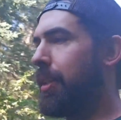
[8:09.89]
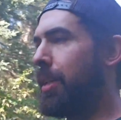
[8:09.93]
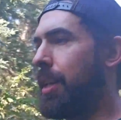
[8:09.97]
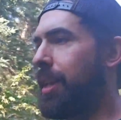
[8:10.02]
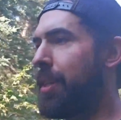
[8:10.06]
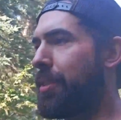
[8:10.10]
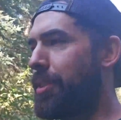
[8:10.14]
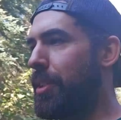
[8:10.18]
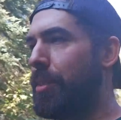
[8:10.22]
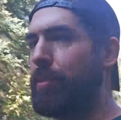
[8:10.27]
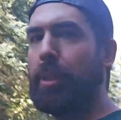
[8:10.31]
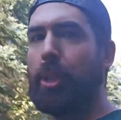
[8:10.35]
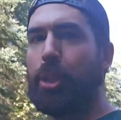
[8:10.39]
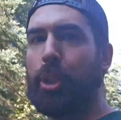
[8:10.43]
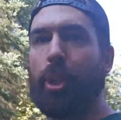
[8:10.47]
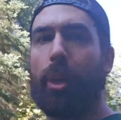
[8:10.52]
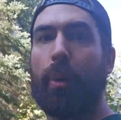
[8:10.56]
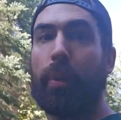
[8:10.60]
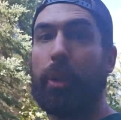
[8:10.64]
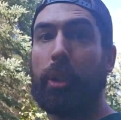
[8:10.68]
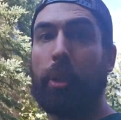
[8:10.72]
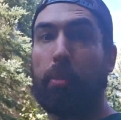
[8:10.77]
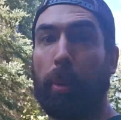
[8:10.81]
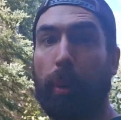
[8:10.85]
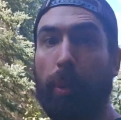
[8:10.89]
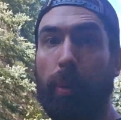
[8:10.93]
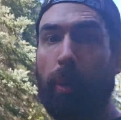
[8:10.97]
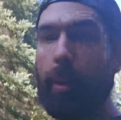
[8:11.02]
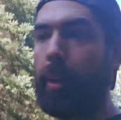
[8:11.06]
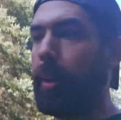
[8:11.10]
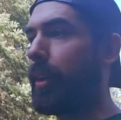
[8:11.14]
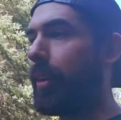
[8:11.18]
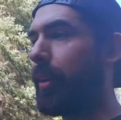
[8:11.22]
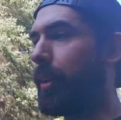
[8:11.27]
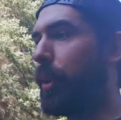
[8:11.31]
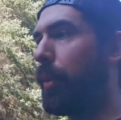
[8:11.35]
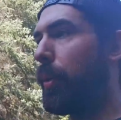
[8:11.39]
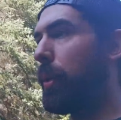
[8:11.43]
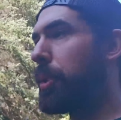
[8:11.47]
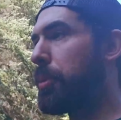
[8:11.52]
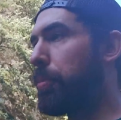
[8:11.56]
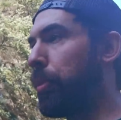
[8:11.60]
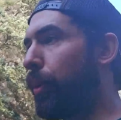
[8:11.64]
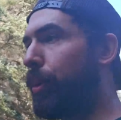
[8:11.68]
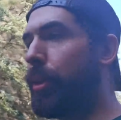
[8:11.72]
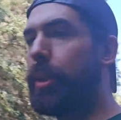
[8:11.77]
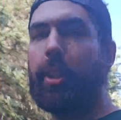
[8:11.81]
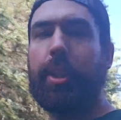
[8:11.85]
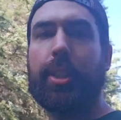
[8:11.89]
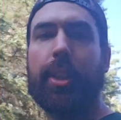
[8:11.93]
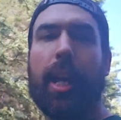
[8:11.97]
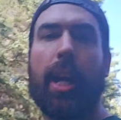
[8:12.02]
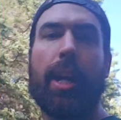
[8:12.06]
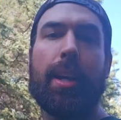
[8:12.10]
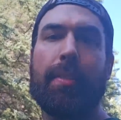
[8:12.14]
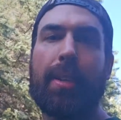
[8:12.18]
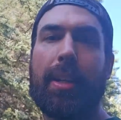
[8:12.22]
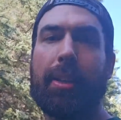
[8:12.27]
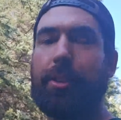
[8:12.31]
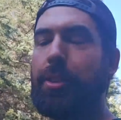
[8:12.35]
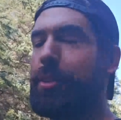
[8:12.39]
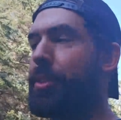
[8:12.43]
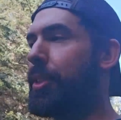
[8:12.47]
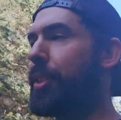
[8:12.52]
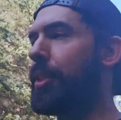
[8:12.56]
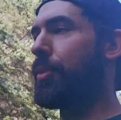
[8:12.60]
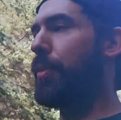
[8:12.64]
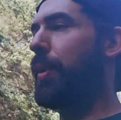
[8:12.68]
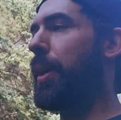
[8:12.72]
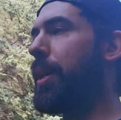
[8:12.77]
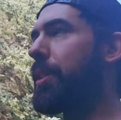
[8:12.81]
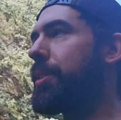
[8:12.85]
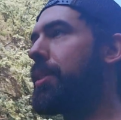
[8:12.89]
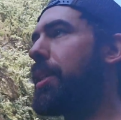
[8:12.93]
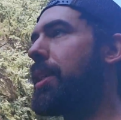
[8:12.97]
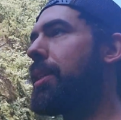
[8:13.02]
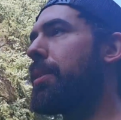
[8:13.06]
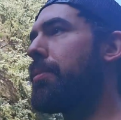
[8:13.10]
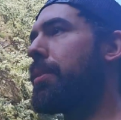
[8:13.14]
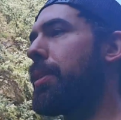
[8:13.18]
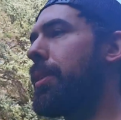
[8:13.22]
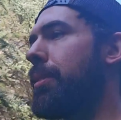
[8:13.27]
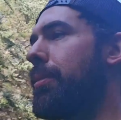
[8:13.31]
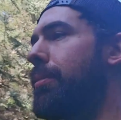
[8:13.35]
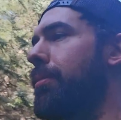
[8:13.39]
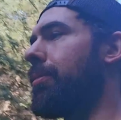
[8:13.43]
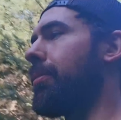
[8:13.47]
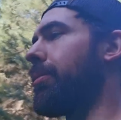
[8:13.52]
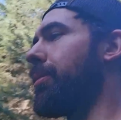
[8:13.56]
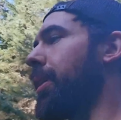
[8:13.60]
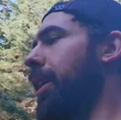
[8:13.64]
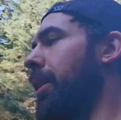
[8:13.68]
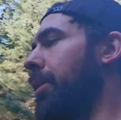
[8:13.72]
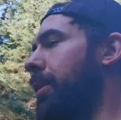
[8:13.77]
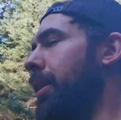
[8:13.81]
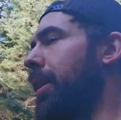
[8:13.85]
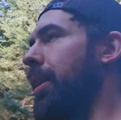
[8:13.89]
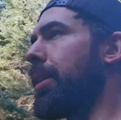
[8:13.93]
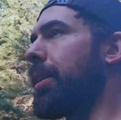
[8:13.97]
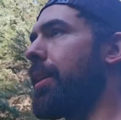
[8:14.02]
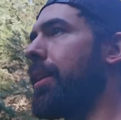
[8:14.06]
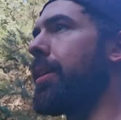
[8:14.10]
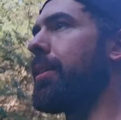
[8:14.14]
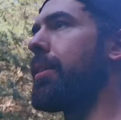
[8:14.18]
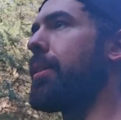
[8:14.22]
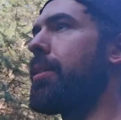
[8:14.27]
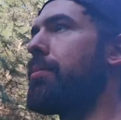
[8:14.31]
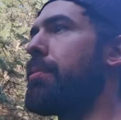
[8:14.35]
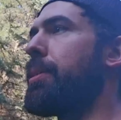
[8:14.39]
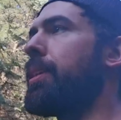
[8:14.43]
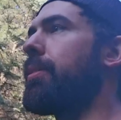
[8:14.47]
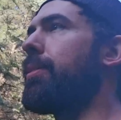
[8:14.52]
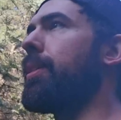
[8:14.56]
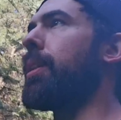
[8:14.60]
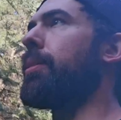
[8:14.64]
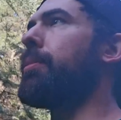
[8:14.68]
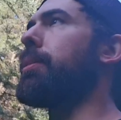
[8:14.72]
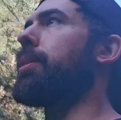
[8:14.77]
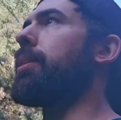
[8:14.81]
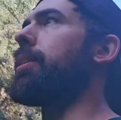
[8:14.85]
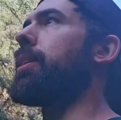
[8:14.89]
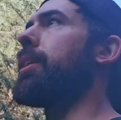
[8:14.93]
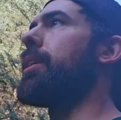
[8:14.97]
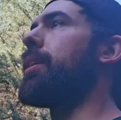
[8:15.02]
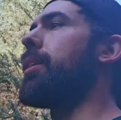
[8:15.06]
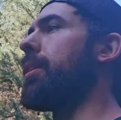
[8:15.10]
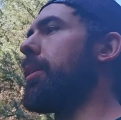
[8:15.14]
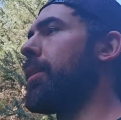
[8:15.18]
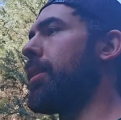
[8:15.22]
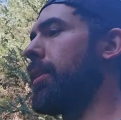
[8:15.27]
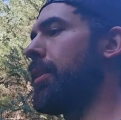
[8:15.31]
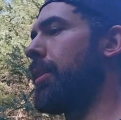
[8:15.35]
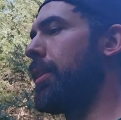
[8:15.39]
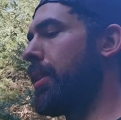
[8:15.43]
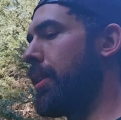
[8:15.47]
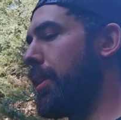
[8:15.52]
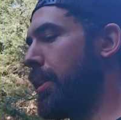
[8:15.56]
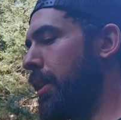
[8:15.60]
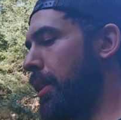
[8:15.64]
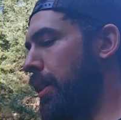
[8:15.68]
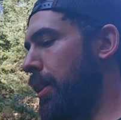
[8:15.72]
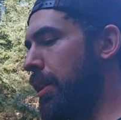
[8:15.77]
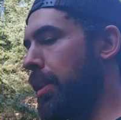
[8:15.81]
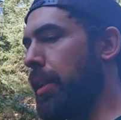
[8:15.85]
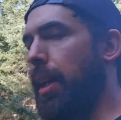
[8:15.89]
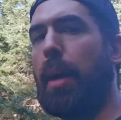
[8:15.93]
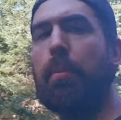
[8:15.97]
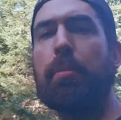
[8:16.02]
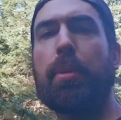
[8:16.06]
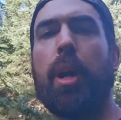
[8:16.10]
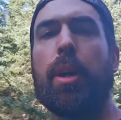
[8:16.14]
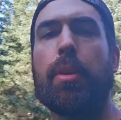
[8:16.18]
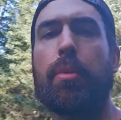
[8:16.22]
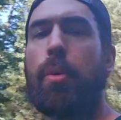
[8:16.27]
And somebody should go explore these cave entrances. Why hasn't anyone done that yet in the Bigfoot community? I'm not in